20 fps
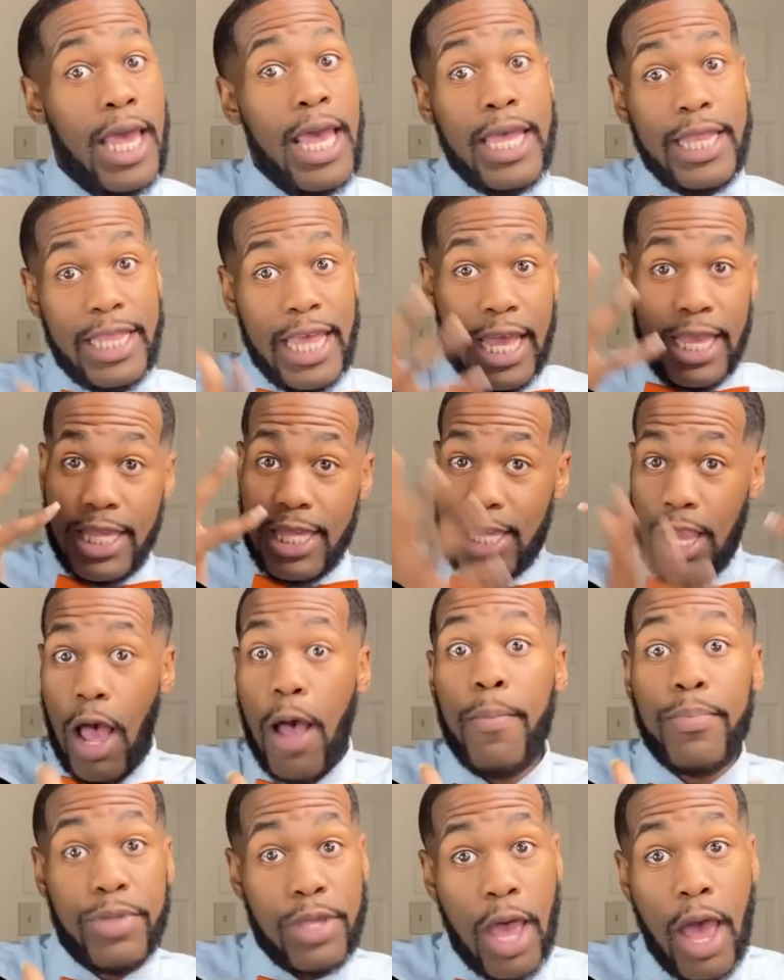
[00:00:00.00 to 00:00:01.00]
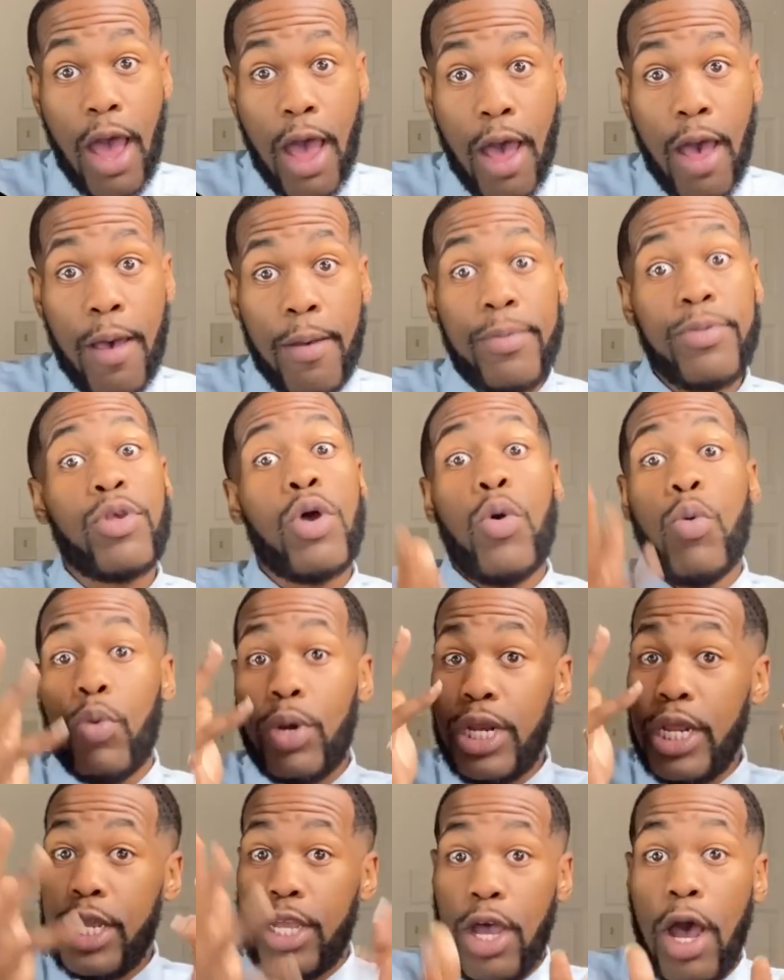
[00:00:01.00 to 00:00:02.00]
that sometimes when
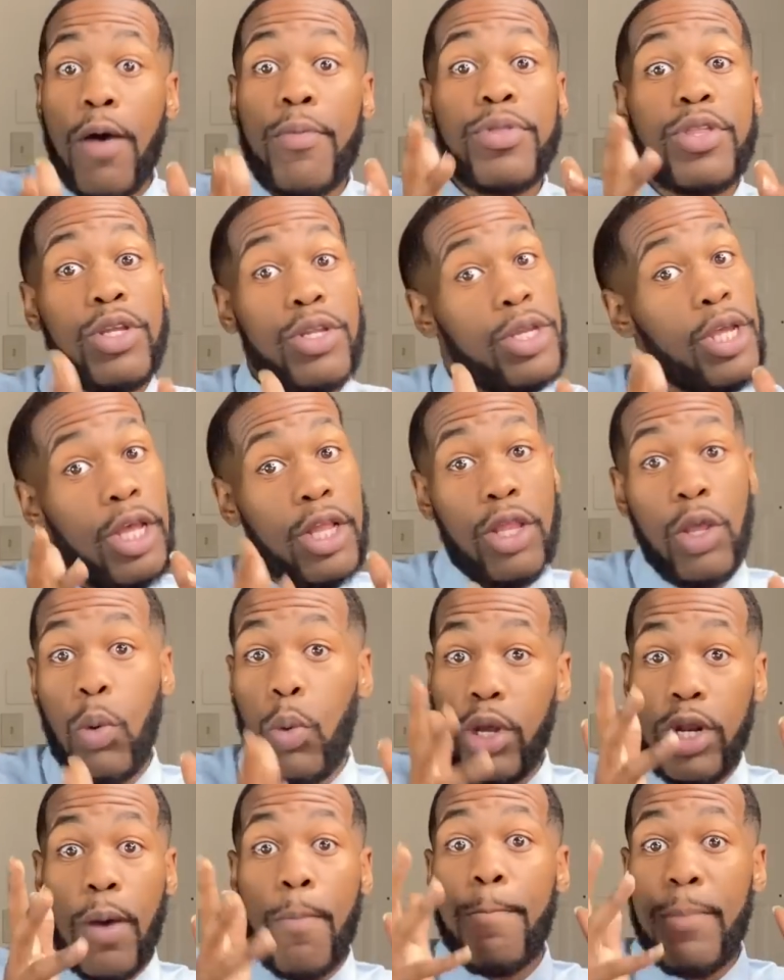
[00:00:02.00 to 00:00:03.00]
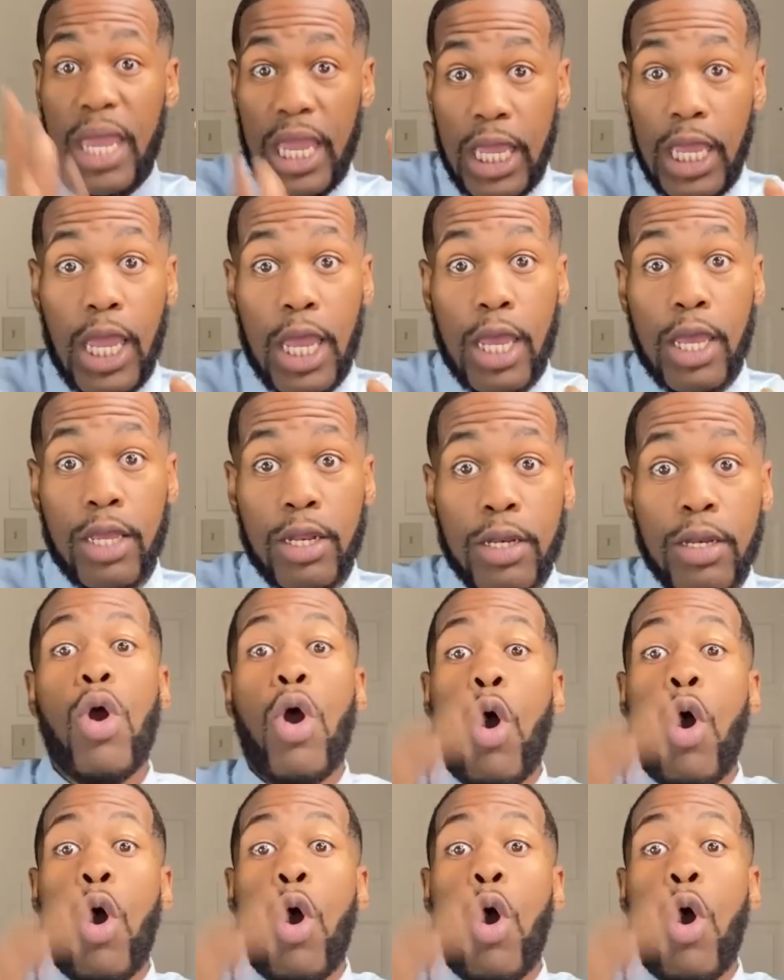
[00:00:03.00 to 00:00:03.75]
it comes to dealing with a man,